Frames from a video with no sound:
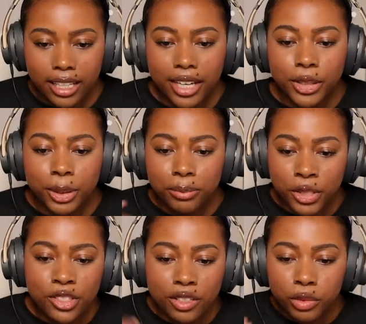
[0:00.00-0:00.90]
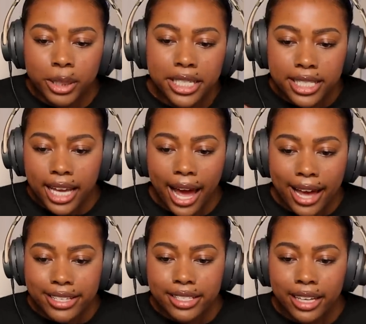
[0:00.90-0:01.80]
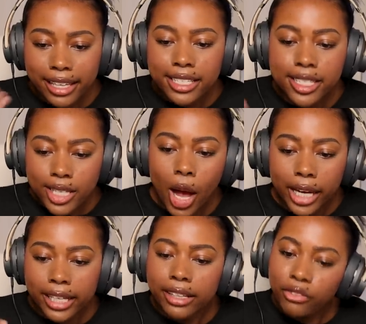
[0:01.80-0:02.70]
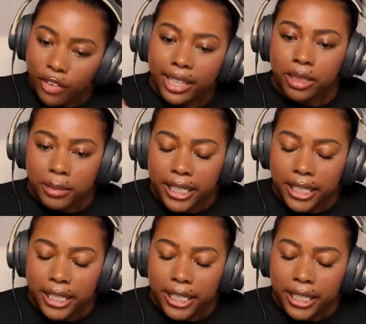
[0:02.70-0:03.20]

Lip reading: Yeah, your abusive crazy ass, get to stalking and find the